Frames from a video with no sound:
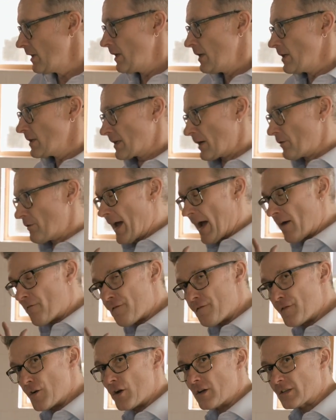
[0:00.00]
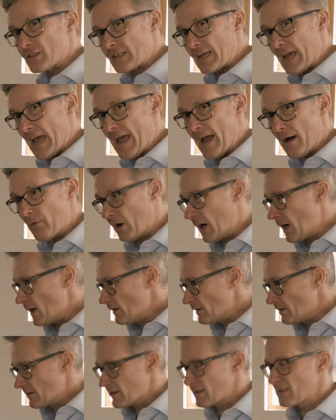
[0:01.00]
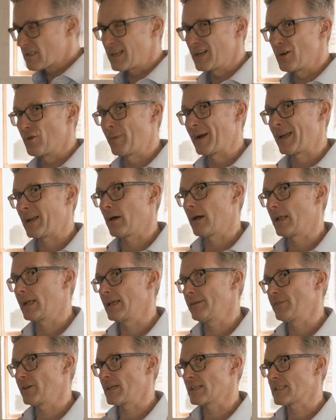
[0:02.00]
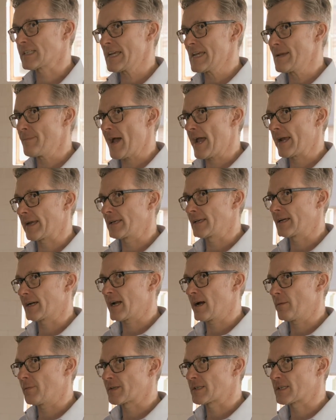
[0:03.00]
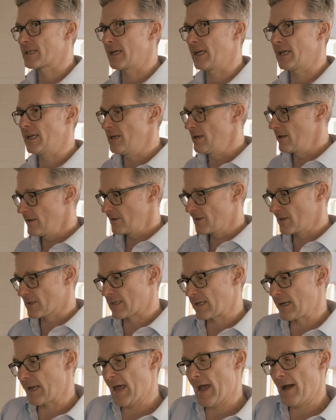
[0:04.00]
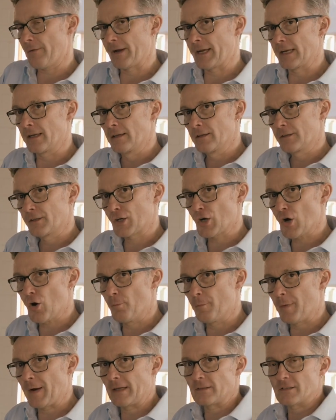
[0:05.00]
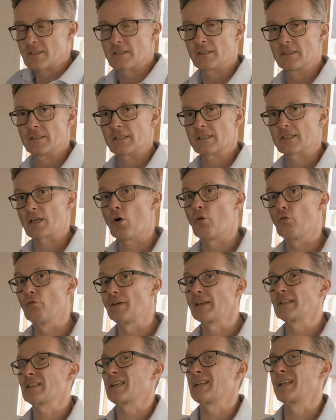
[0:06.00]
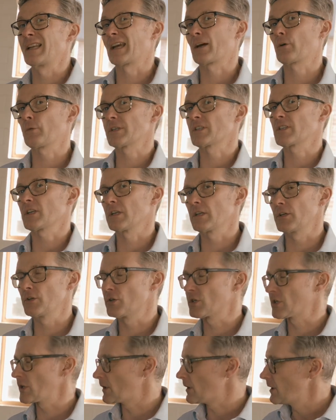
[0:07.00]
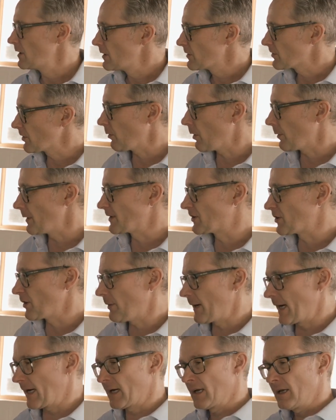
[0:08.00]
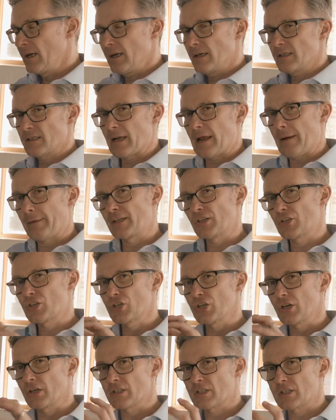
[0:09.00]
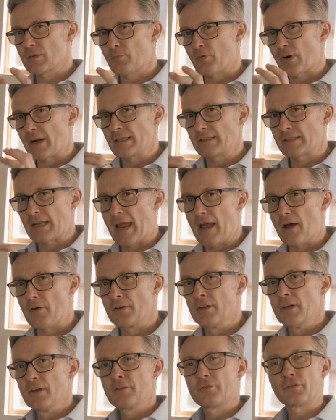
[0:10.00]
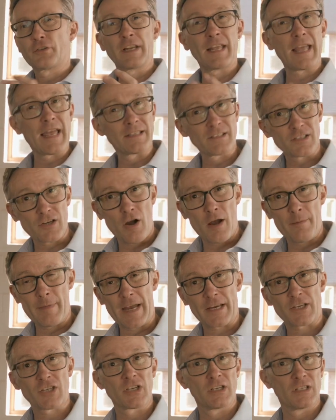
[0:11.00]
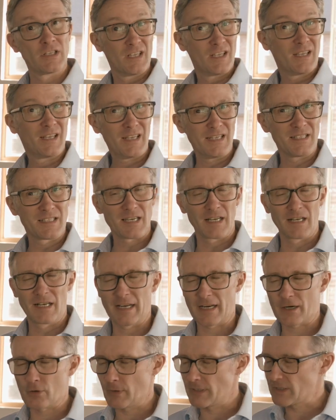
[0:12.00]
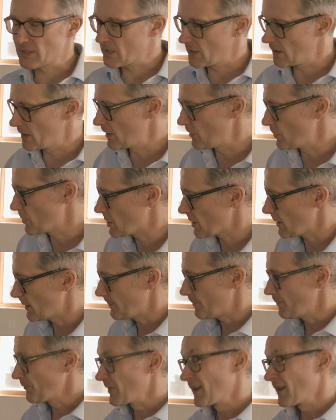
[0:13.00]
So that first hour, it's a little bit like leaving your tea bag in your cup of tea, just allowing the compounds to dissolve into liquid solution. So what we're doing is allowing the sugars to break down through the enzyme action into liquid solution.